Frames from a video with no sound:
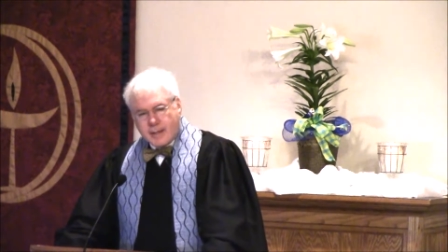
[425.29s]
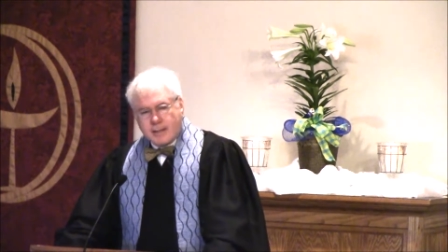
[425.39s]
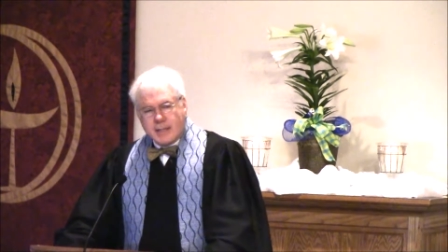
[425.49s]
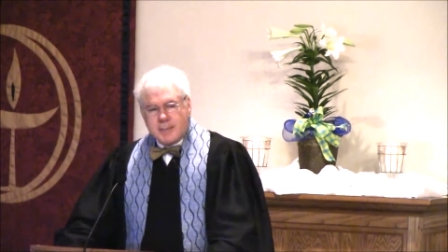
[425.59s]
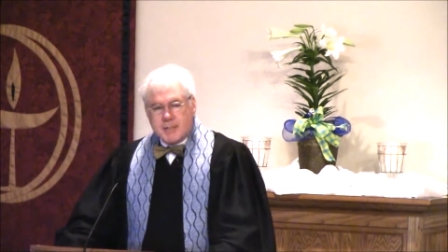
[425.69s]

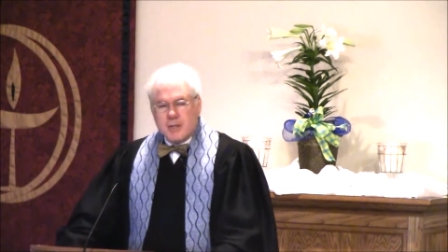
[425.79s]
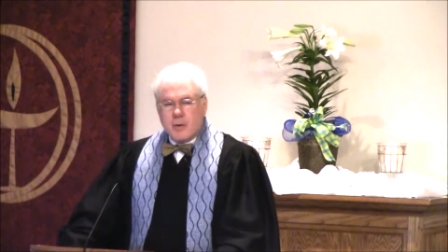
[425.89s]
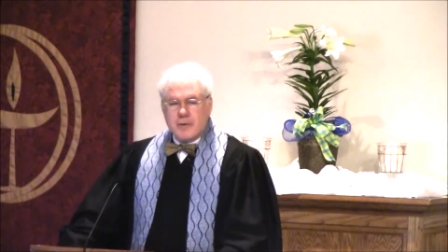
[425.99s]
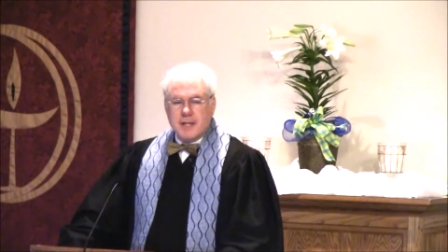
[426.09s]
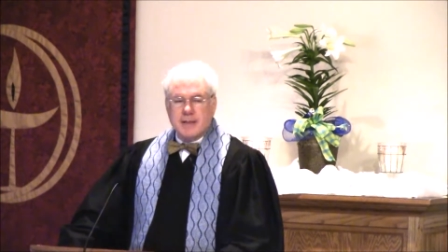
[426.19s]
Let it be
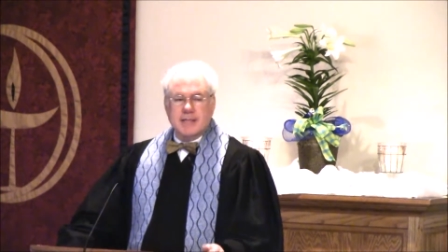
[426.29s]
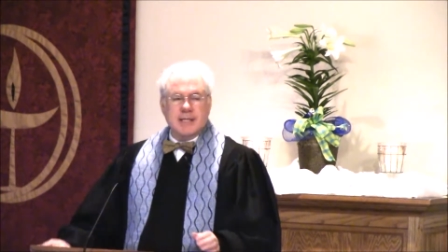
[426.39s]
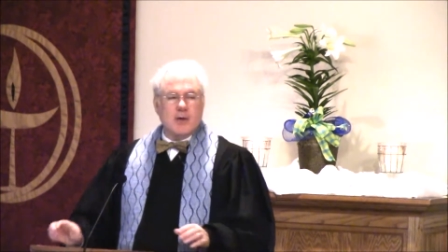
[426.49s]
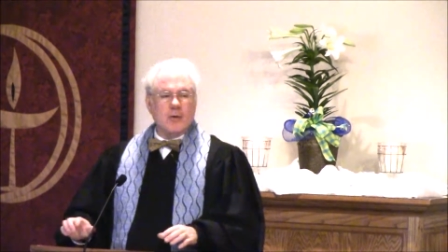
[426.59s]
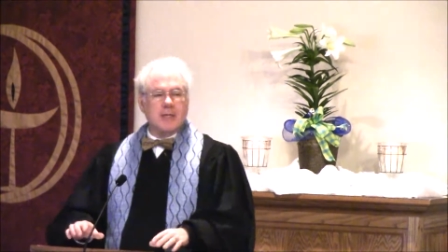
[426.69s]
noted that
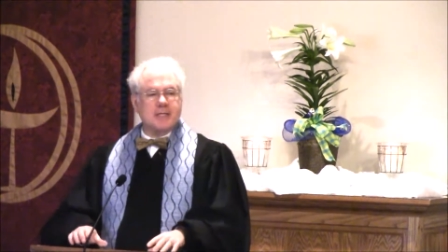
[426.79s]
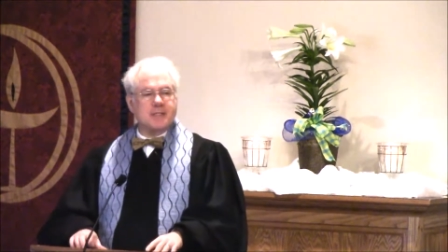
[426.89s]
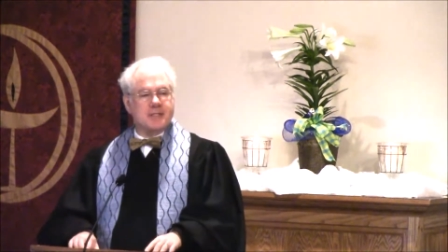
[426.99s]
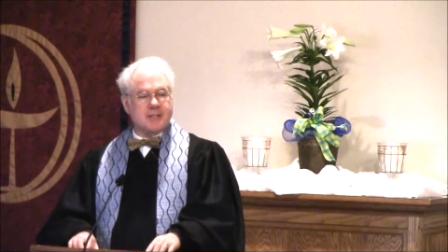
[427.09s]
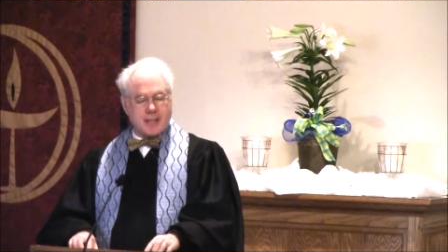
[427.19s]
the earliest
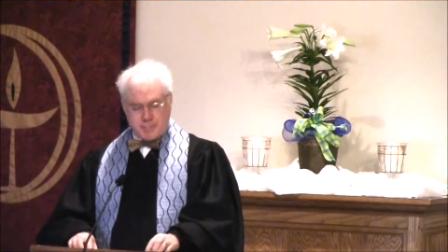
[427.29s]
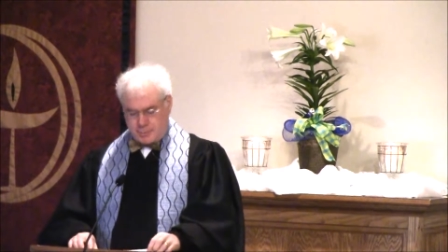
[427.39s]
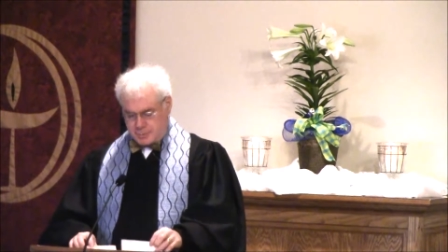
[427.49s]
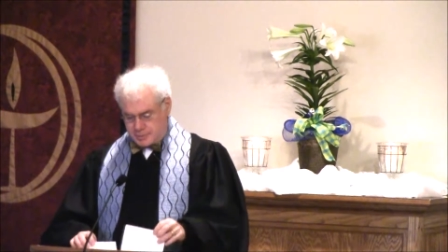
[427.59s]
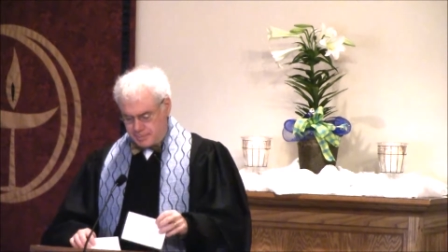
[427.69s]

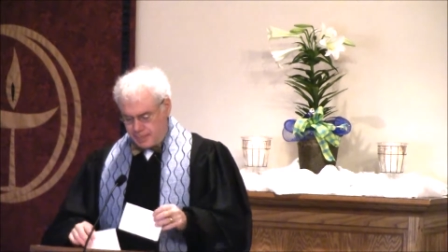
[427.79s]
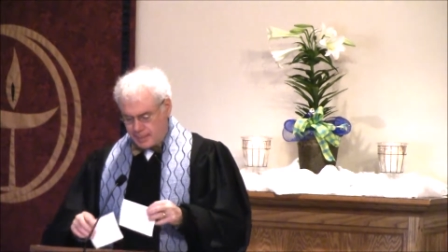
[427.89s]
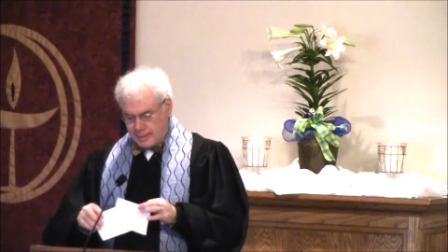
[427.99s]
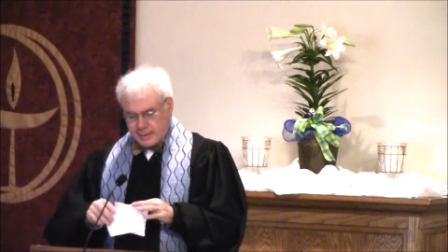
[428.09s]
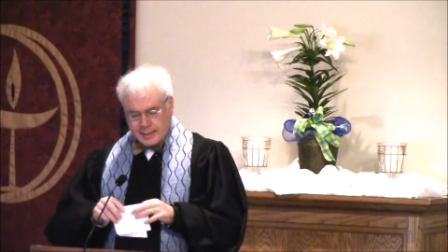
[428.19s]
disciples
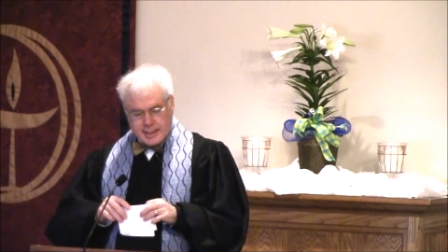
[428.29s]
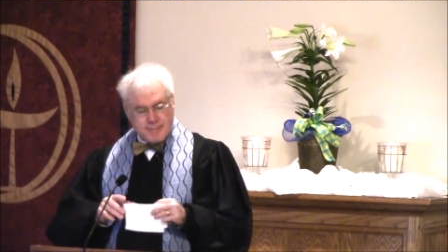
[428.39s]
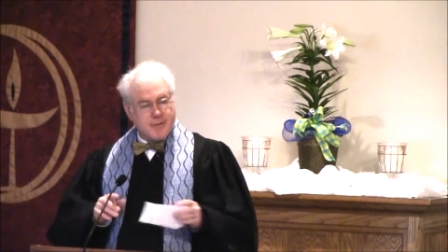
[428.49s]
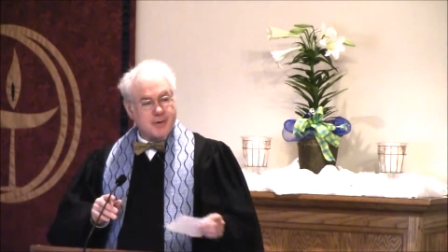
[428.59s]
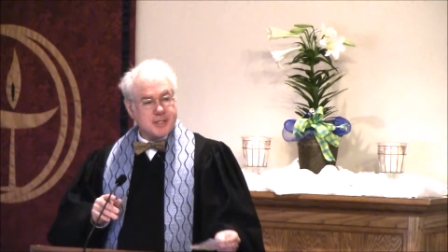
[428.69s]

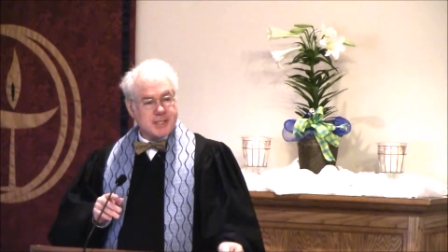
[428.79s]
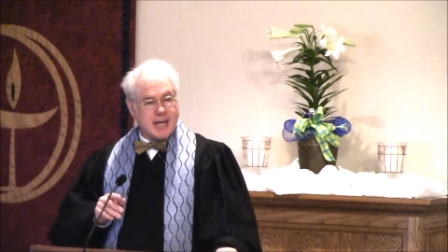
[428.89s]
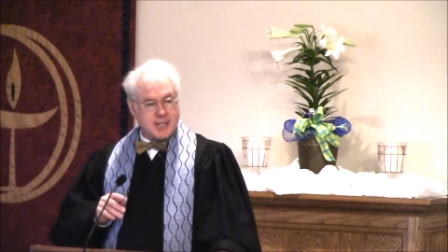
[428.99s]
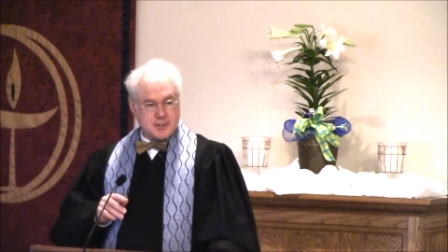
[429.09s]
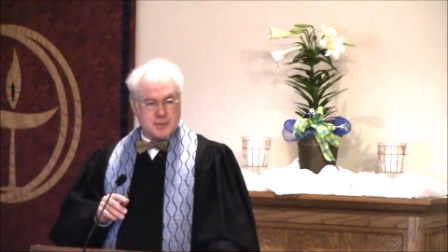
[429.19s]
gave various
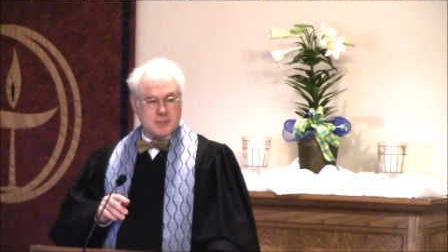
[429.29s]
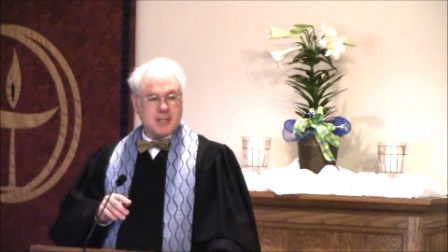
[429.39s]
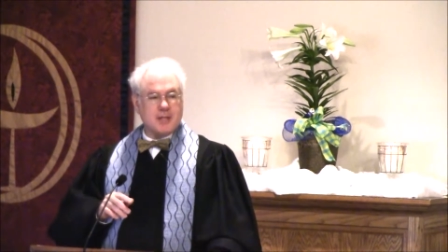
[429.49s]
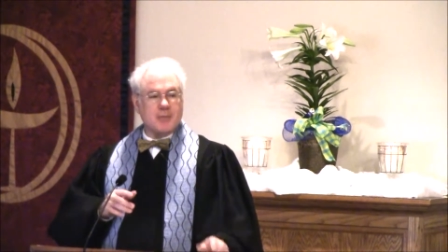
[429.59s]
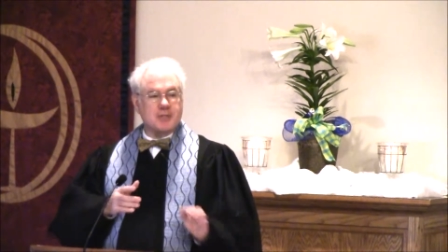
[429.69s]
answers,
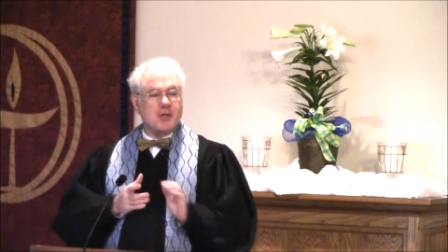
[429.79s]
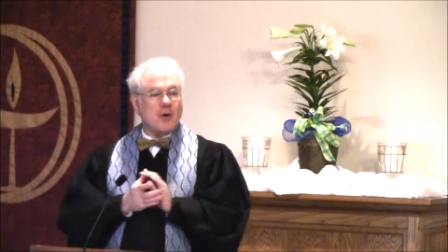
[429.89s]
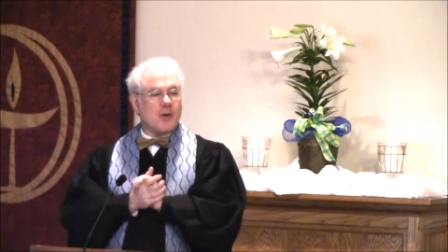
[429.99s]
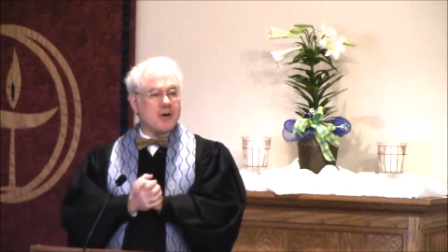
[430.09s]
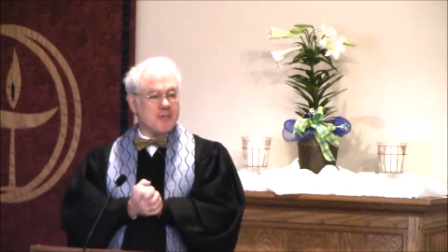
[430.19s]
that there was
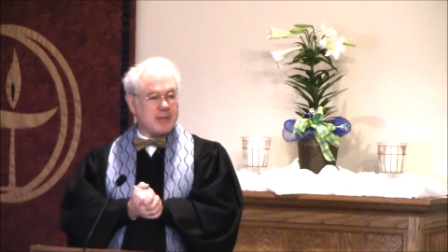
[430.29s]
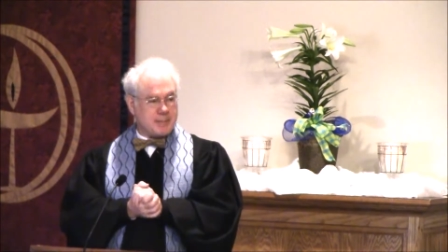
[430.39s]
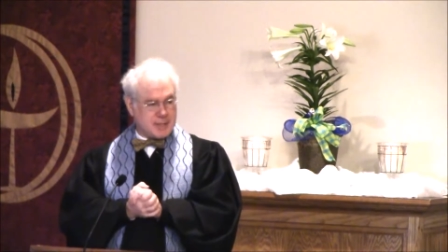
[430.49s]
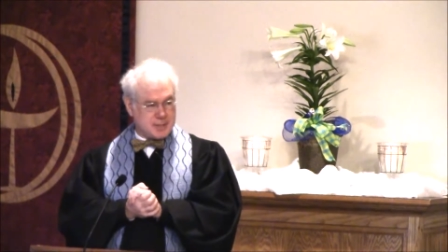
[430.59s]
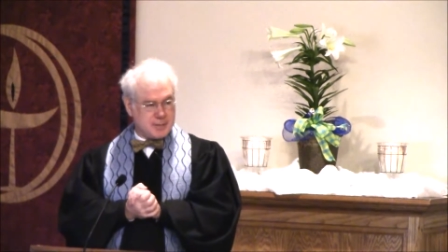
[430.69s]
no
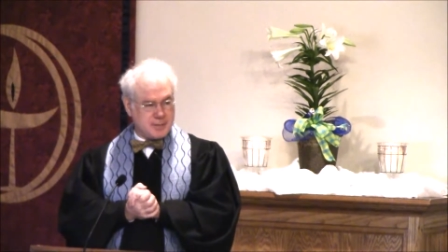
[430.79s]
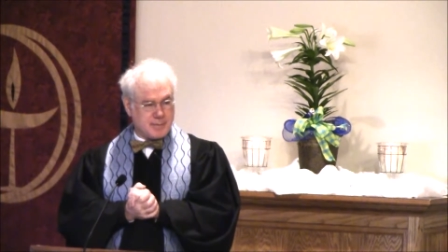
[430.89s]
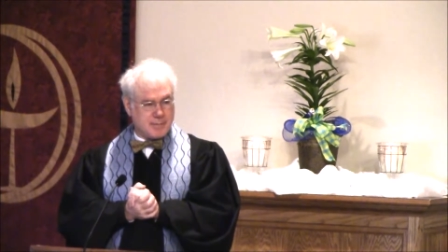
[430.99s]
agreement.